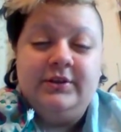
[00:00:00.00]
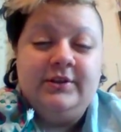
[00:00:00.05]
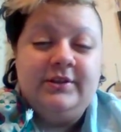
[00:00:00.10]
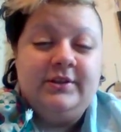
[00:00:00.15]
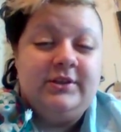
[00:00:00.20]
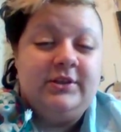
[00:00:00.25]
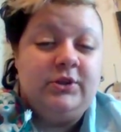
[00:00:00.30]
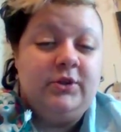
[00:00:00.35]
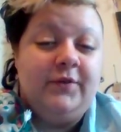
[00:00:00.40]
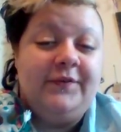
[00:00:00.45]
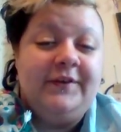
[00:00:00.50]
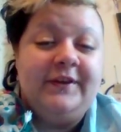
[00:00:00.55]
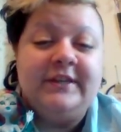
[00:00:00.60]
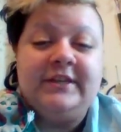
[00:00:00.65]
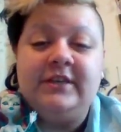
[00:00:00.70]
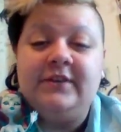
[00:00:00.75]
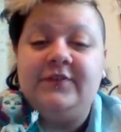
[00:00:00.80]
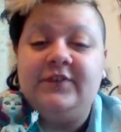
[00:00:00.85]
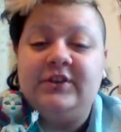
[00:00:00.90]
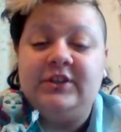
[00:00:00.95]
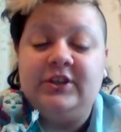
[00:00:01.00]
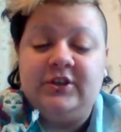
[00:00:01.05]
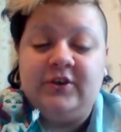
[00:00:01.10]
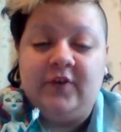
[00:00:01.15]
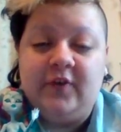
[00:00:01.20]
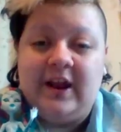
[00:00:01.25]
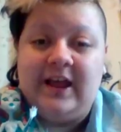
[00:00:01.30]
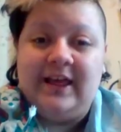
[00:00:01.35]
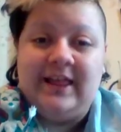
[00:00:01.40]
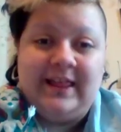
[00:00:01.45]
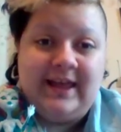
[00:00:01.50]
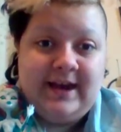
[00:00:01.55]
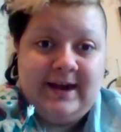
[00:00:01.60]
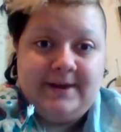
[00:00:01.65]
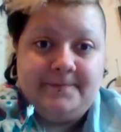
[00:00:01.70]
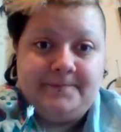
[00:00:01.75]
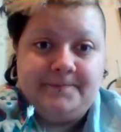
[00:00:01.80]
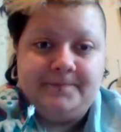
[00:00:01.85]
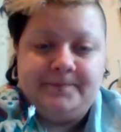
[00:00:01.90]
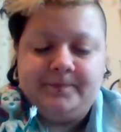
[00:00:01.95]
stuffy, stuffy, stuff like that.
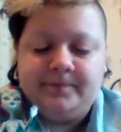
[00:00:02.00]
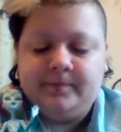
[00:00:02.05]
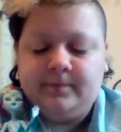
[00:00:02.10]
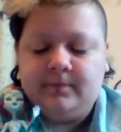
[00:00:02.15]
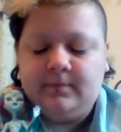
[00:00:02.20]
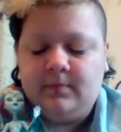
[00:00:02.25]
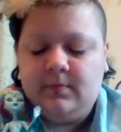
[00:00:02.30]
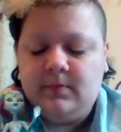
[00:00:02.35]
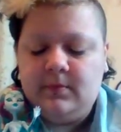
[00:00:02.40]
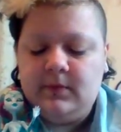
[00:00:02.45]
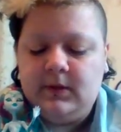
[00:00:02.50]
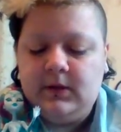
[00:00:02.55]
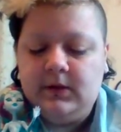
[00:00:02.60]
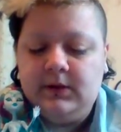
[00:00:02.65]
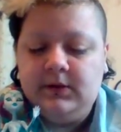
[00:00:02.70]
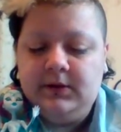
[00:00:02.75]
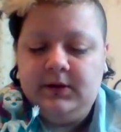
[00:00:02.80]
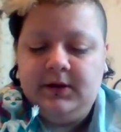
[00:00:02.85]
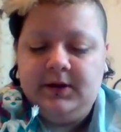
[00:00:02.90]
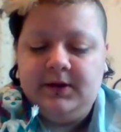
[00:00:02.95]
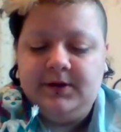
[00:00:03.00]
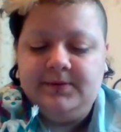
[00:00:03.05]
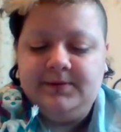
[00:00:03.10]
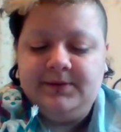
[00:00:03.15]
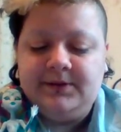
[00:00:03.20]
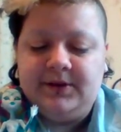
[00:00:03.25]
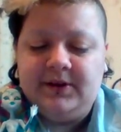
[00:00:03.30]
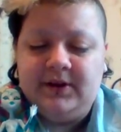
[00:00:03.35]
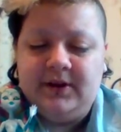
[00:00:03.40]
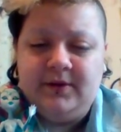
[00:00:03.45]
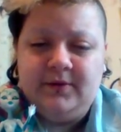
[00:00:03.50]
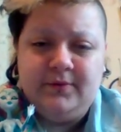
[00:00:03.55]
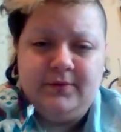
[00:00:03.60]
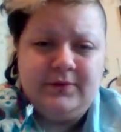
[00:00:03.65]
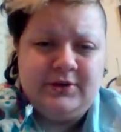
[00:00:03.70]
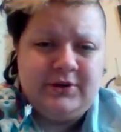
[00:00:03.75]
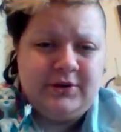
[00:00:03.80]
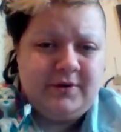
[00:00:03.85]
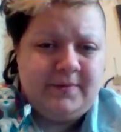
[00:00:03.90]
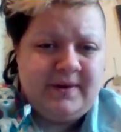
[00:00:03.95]
Um, so they all
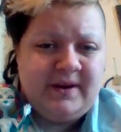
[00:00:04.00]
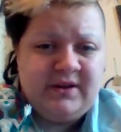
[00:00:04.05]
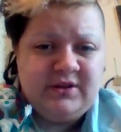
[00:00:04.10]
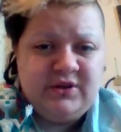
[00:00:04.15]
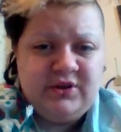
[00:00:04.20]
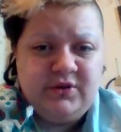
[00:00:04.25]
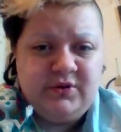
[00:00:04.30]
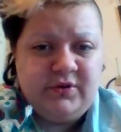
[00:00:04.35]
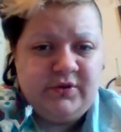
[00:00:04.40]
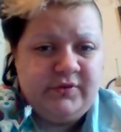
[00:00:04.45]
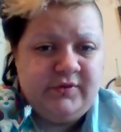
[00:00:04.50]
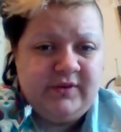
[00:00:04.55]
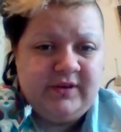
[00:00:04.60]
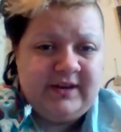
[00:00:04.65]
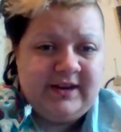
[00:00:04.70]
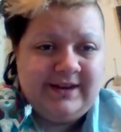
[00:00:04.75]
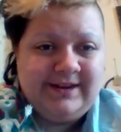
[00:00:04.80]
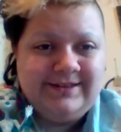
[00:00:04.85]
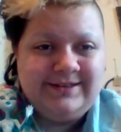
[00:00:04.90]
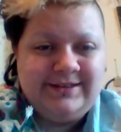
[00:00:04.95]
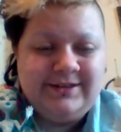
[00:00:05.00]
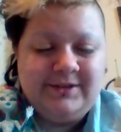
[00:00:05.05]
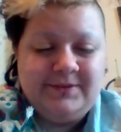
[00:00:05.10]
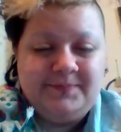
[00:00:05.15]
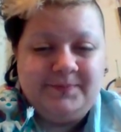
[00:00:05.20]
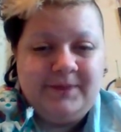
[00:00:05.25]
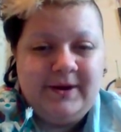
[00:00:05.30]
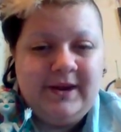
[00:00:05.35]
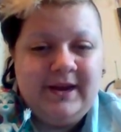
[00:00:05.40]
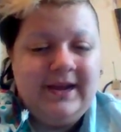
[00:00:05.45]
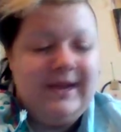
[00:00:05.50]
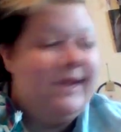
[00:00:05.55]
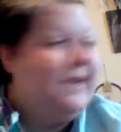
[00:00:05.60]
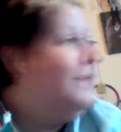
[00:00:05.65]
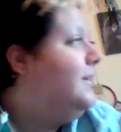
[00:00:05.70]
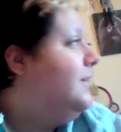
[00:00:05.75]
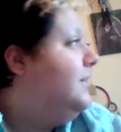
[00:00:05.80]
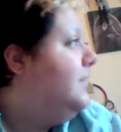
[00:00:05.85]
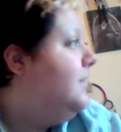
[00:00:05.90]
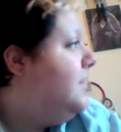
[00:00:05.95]
took about two to three days to
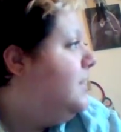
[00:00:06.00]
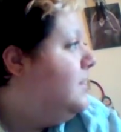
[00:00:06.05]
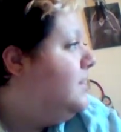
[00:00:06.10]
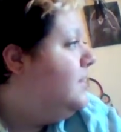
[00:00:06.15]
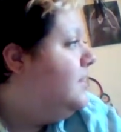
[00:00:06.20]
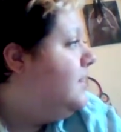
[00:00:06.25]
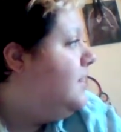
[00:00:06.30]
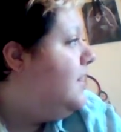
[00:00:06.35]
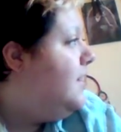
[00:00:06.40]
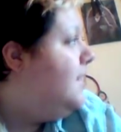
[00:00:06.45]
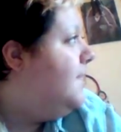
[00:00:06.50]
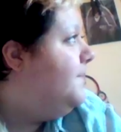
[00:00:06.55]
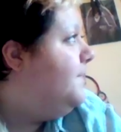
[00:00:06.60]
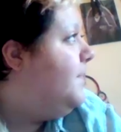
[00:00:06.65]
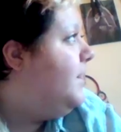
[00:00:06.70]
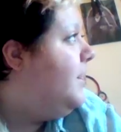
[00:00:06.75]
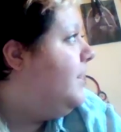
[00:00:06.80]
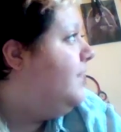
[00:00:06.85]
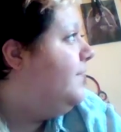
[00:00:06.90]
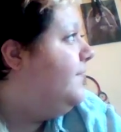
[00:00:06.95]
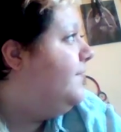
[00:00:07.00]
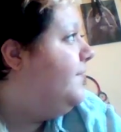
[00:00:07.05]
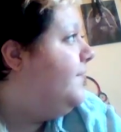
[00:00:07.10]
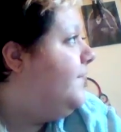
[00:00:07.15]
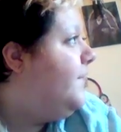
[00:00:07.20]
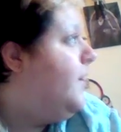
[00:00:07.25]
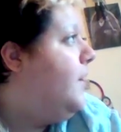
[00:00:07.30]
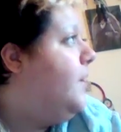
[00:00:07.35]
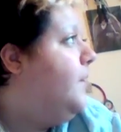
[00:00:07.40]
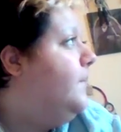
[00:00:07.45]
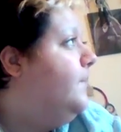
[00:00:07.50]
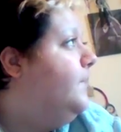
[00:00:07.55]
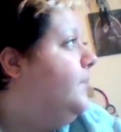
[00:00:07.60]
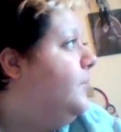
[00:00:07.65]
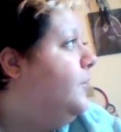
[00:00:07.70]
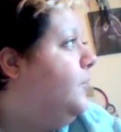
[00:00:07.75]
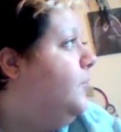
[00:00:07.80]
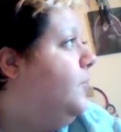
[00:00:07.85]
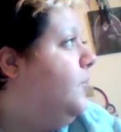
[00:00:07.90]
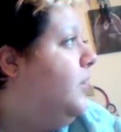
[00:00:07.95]
paint, apart
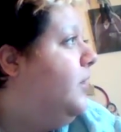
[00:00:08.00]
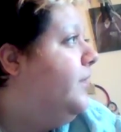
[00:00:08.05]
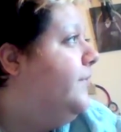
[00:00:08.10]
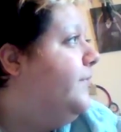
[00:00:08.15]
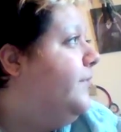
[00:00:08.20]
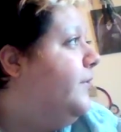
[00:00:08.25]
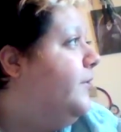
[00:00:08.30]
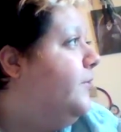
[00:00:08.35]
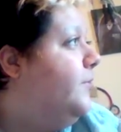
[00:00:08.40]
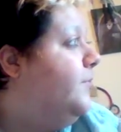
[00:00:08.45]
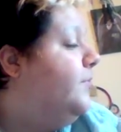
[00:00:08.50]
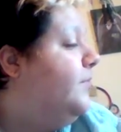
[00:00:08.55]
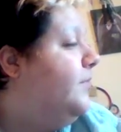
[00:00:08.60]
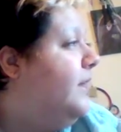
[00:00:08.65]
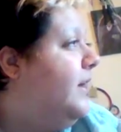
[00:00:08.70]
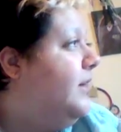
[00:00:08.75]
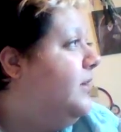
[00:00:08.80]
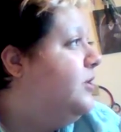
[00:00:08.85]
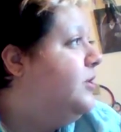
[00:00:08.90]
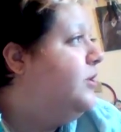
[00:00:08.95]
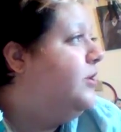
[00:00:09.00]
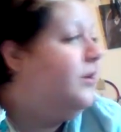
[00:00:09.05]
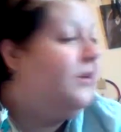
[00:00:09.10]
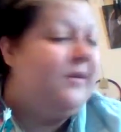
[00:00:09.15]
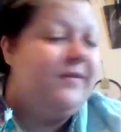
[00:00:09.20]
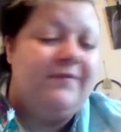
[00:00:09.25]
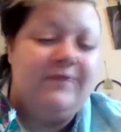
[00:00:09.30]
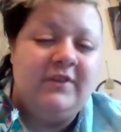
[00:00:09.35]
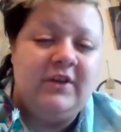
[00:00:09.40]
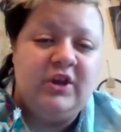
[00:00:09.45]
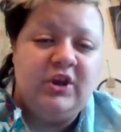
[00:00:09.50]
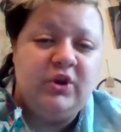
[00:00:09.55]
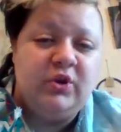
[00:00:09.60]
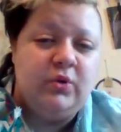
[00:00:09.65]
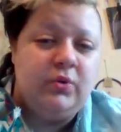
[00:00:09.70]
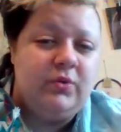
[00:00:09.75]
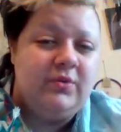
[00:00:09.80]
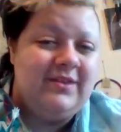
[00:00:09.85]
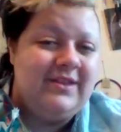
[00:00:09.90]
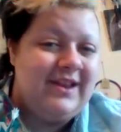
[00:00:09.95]
from one of them that took a
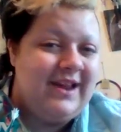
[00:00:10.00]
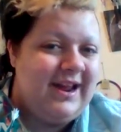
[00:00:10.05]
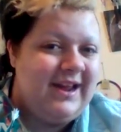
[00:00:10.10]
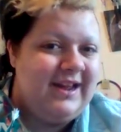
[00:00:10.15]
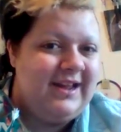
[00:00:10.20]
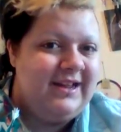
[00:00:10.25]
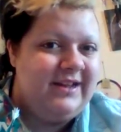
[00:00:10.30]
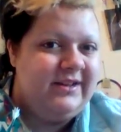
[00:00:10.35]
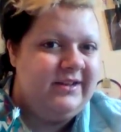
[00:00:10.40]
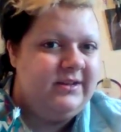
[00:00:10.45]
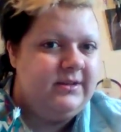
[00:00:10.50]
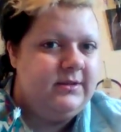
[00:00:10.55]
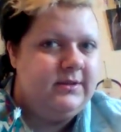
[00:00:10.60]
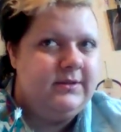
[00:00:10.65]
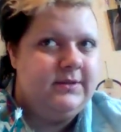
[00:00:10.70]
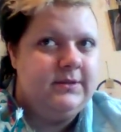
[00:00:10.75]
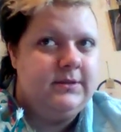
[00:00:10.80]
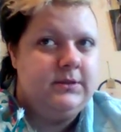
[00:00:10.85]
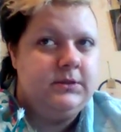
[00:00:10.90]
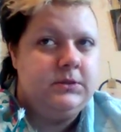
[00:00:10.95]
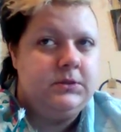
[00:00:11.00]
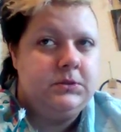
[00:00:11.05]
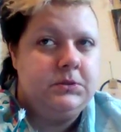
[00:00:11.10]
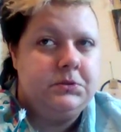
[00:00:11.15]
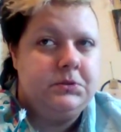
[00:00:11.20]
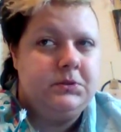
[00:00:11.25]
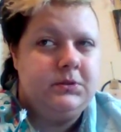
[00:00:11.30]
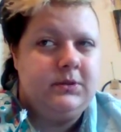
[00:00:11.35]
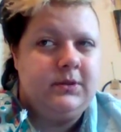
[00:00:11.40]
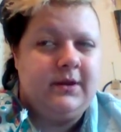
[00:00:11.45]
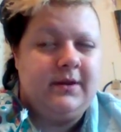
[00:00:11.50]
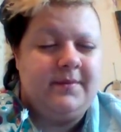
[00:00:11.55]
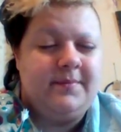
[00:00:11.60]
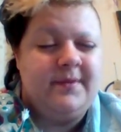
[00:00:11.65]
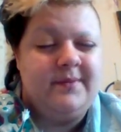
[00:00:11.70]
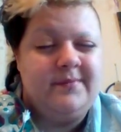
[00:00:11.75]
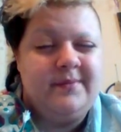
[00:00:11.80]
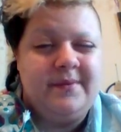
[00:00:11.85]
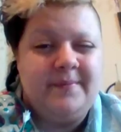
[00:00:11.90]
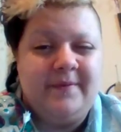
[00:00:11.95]
few days,
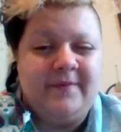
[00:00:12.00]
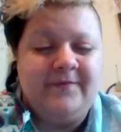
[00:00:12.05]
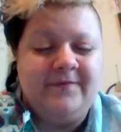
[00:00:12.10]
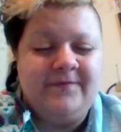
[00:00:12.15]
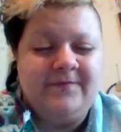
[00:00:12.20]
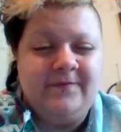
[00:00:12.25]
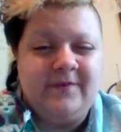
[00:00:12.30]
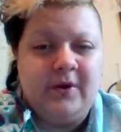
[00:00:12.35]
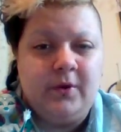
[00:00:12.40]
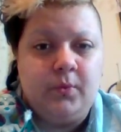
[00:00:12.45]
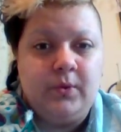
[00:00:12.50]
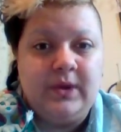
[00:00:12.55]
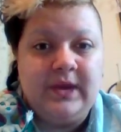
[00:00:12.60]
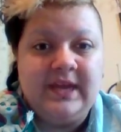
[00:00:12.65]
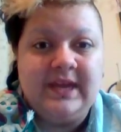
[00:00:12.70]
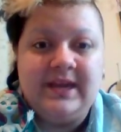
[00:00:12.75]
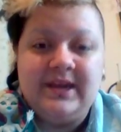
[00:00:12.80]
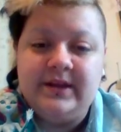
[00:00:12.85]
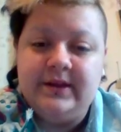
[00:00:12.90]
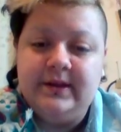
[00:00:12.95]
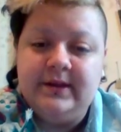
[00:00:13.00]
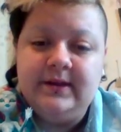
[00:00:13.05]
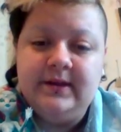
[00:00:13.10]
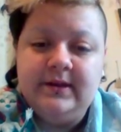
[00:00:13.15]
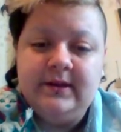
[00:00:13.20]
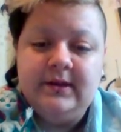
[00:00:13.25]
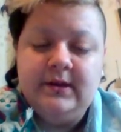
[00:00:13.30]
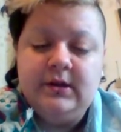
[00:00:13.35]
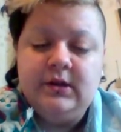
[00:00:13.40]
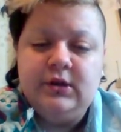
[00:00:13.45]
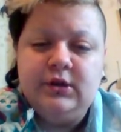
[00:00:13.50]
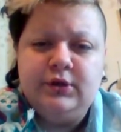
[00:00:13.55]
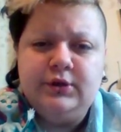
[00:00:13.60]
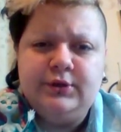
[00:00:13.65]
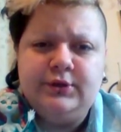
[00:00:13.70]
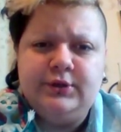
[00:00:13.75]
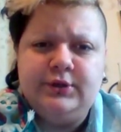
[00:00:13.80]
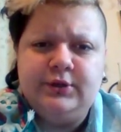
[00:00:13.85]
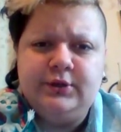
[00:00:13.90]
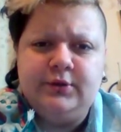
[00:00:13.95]
maybe a week,
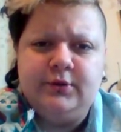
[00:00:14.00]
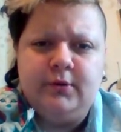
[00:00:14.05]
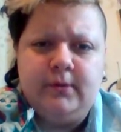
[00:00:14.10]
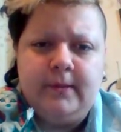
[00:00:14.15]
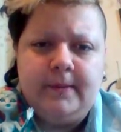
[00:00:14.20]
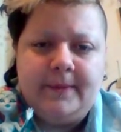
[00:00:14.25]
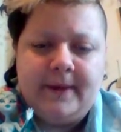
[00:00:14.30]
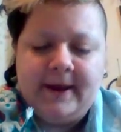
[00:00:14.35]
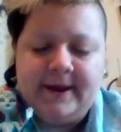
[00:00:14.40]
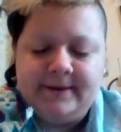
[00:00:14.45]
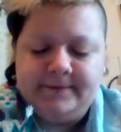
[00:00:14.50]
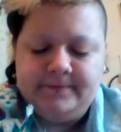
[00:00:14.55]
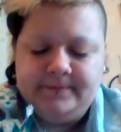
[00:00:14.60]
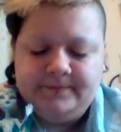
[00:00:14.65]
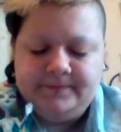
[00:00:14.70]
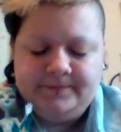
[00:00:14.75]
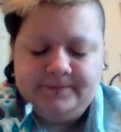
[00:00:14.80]
to repaint.